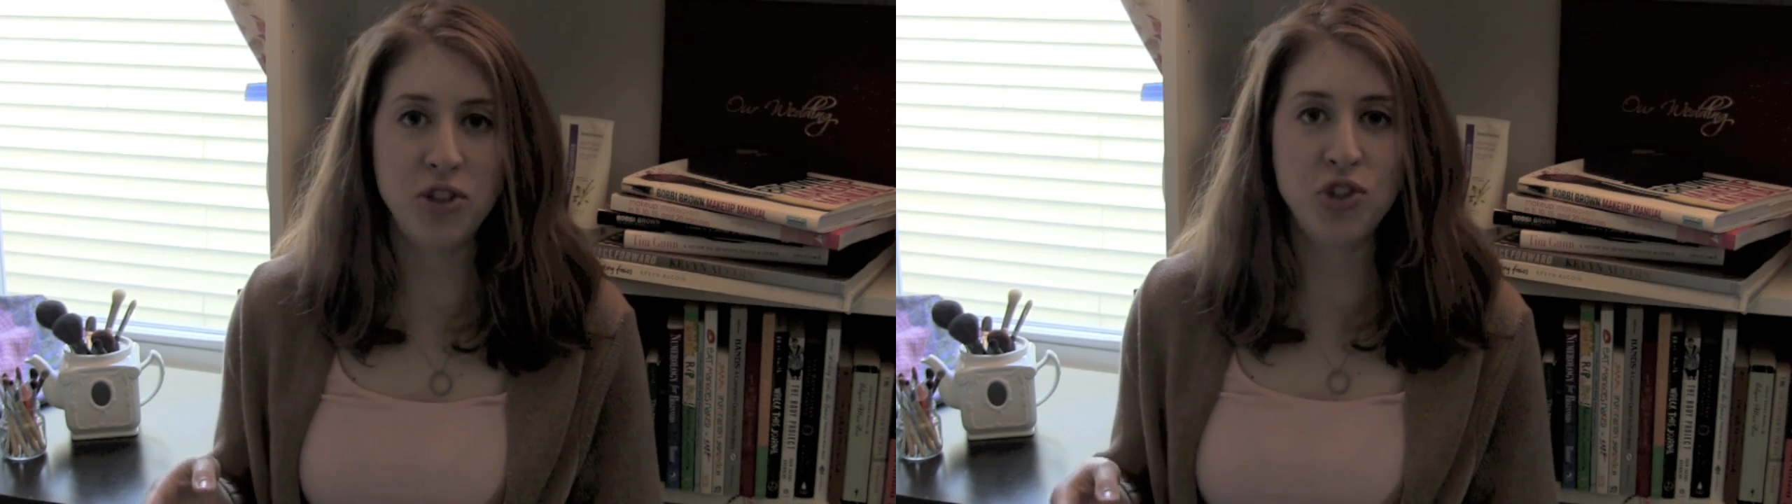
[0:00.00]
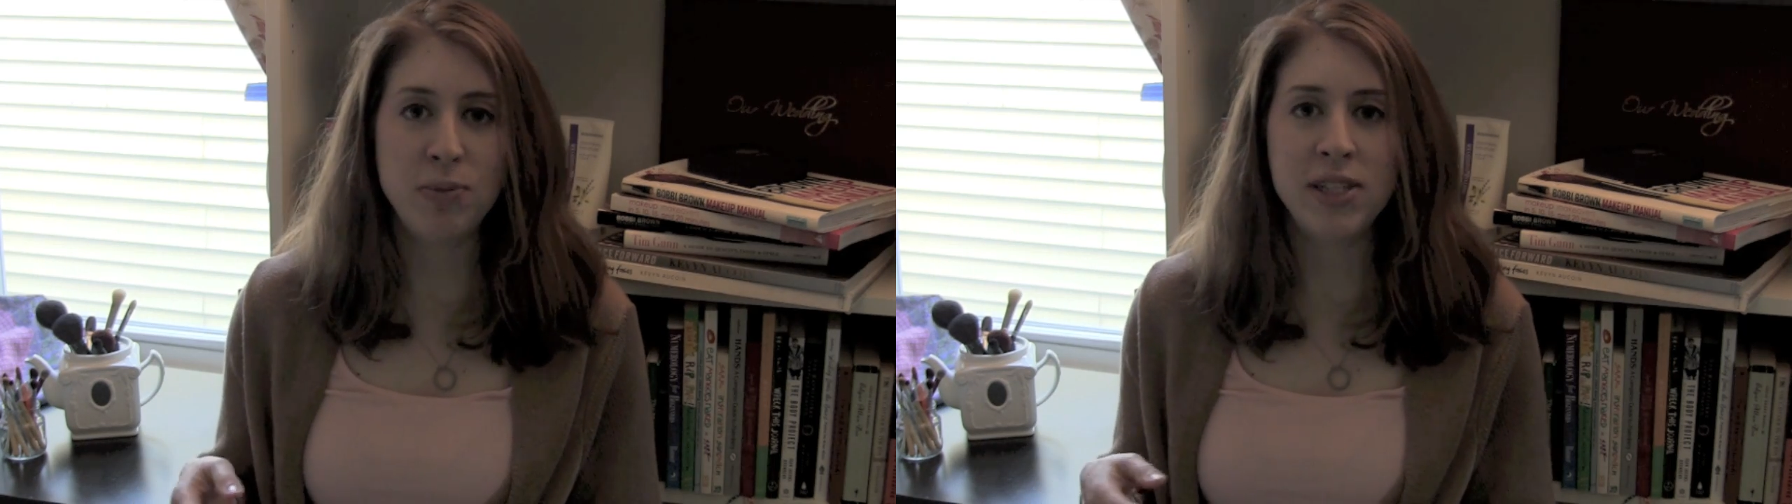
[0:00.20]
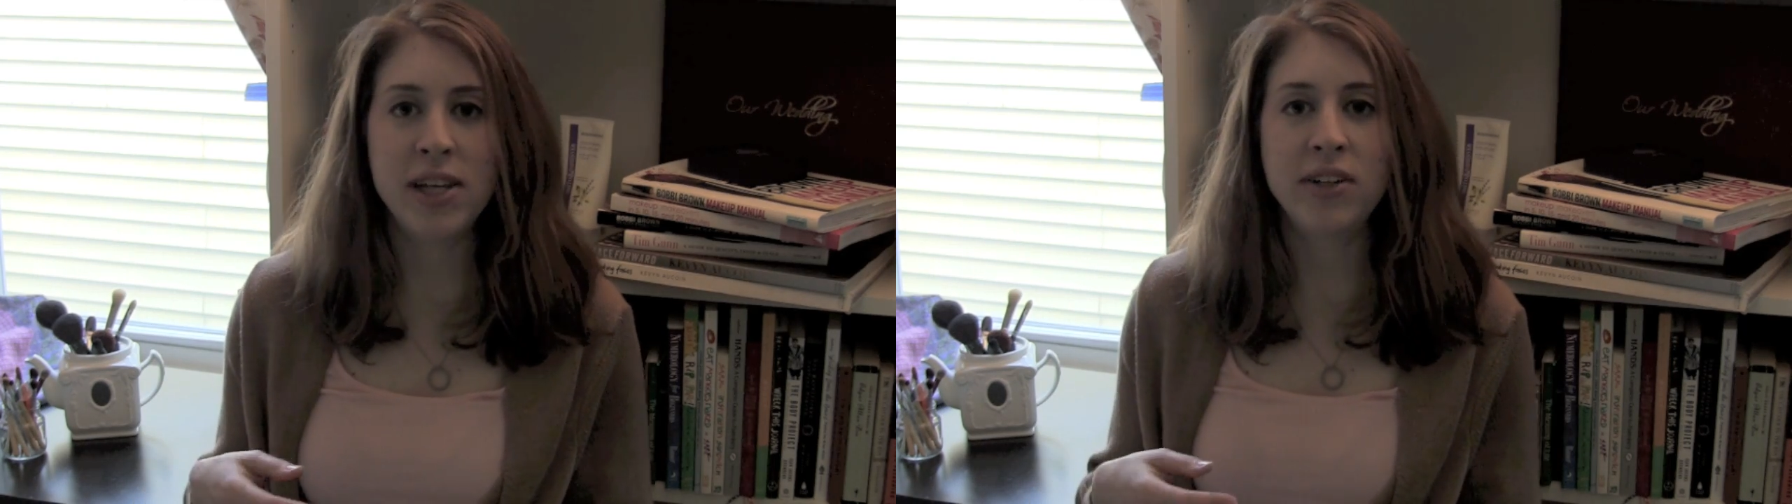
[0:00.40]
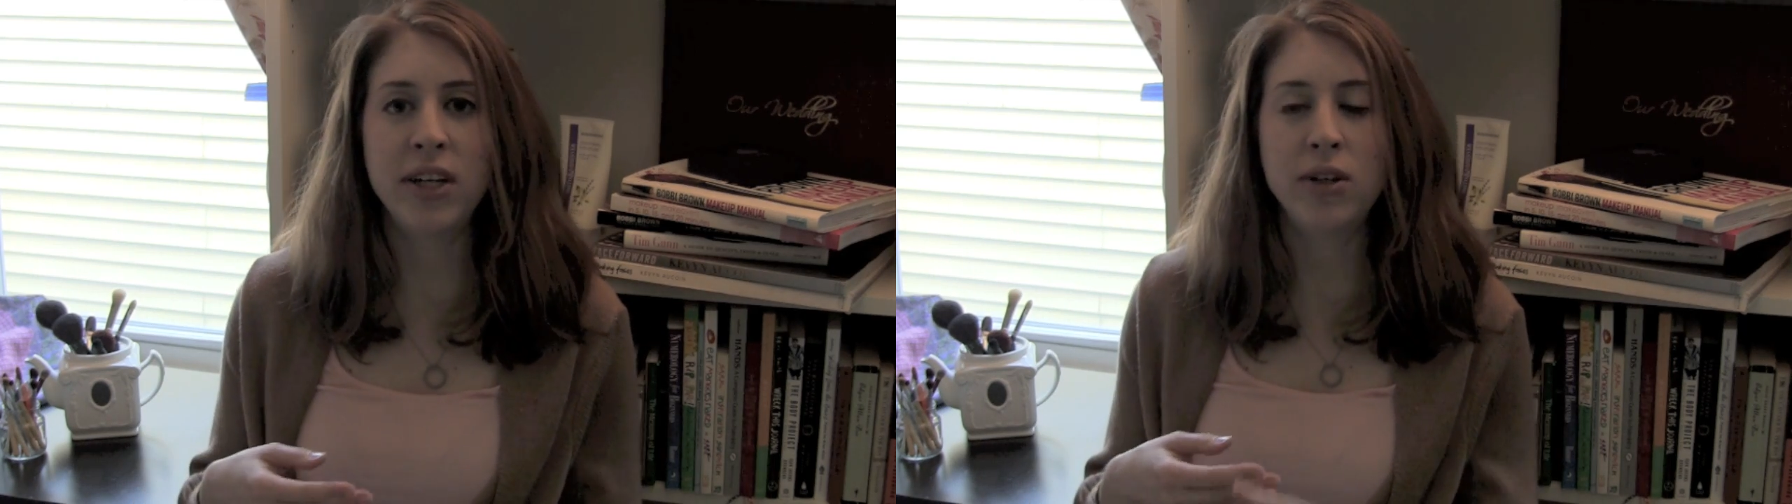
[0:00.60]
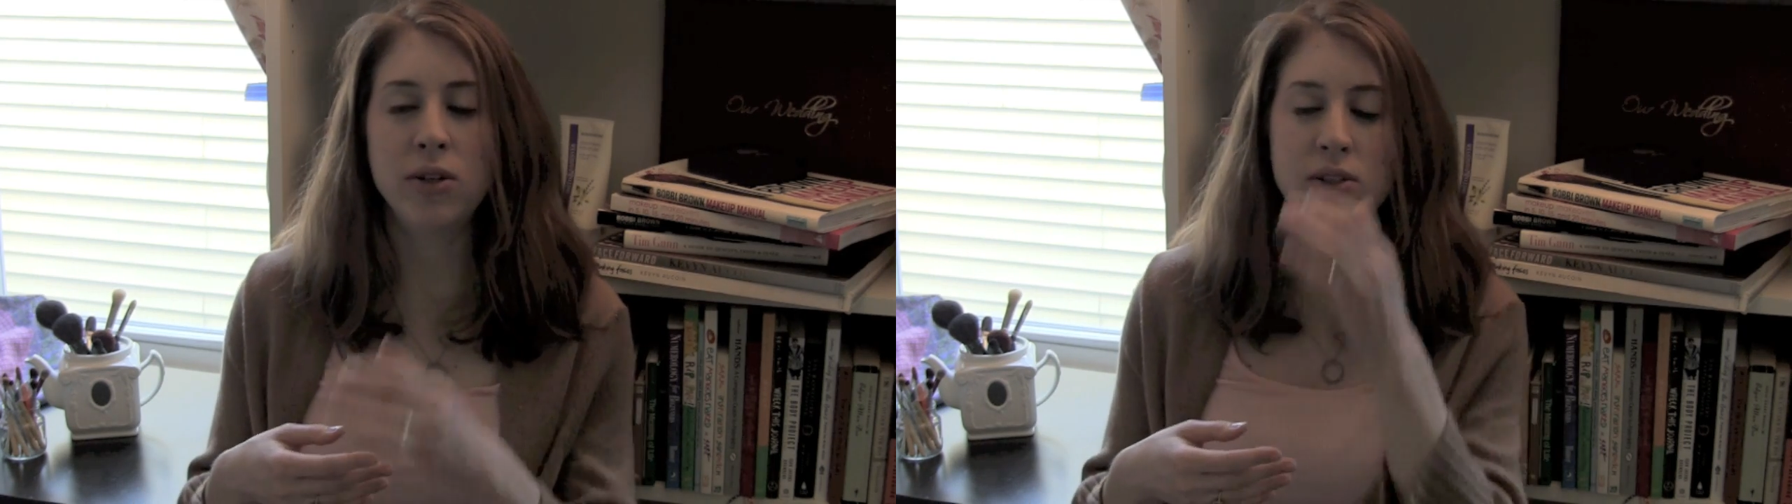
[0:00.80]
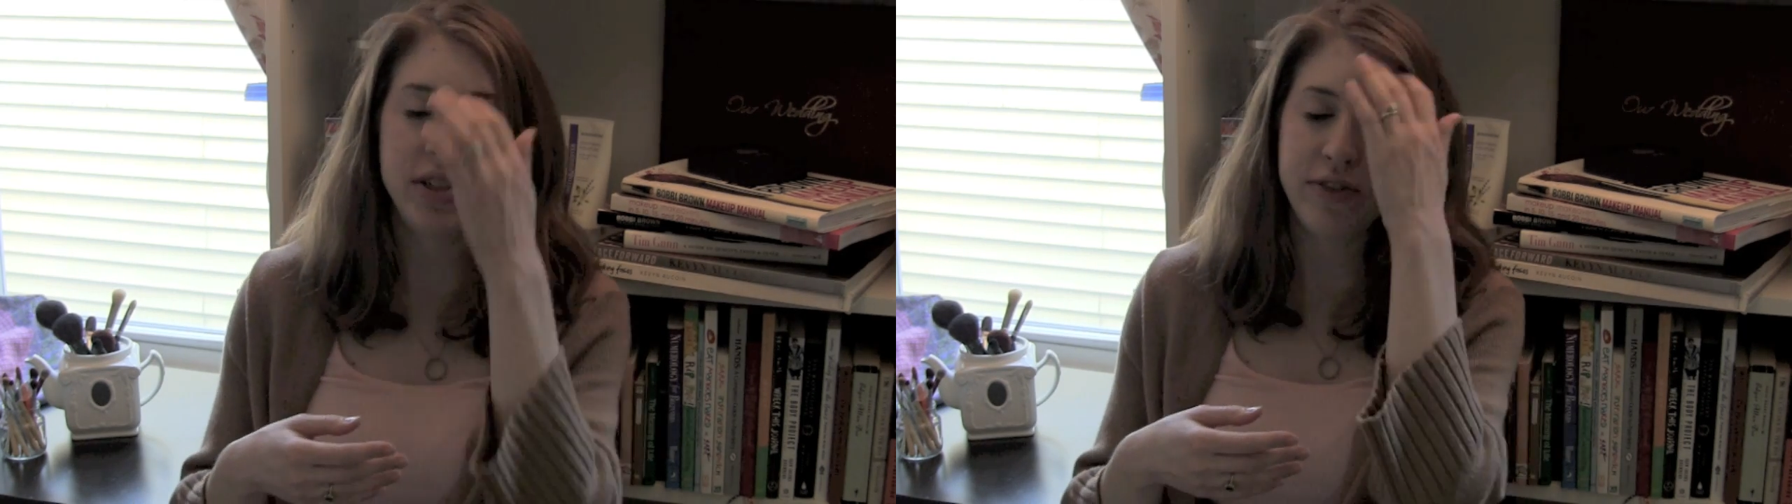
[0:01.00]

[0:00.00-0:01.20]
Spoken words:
which basically includes